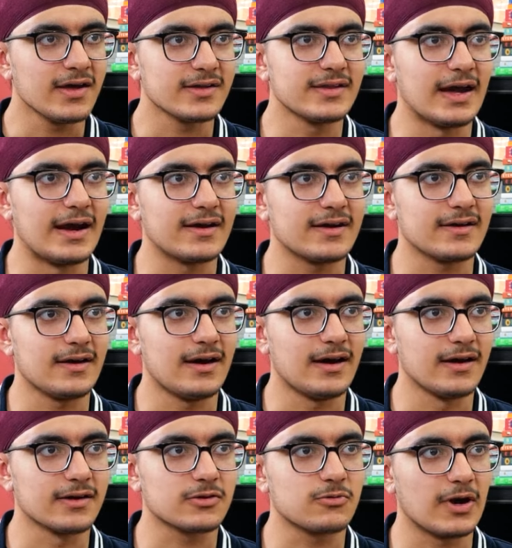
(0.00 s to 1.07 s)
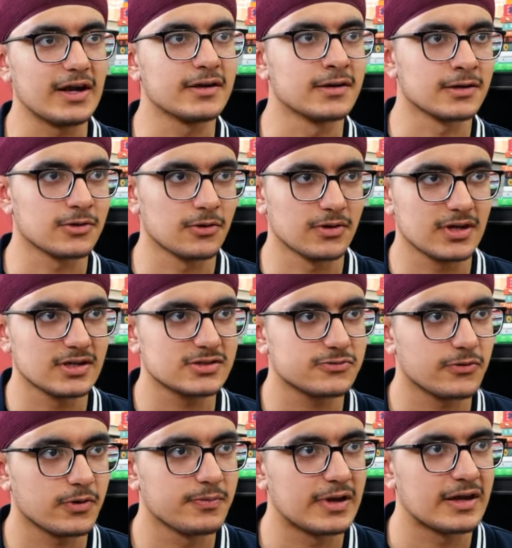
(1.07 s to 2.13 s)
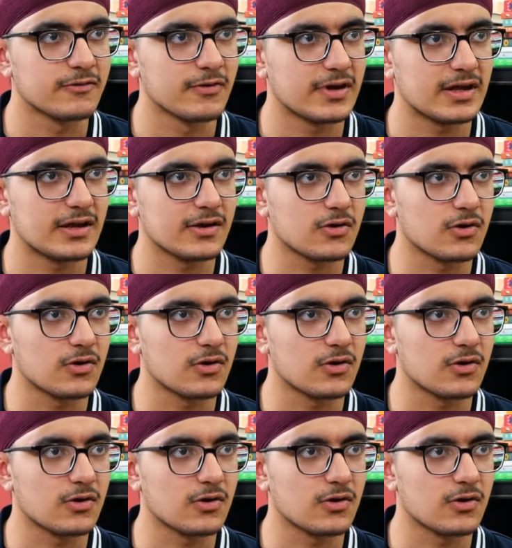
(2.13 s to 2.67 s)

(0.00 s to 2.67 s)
that are quite notorious for being very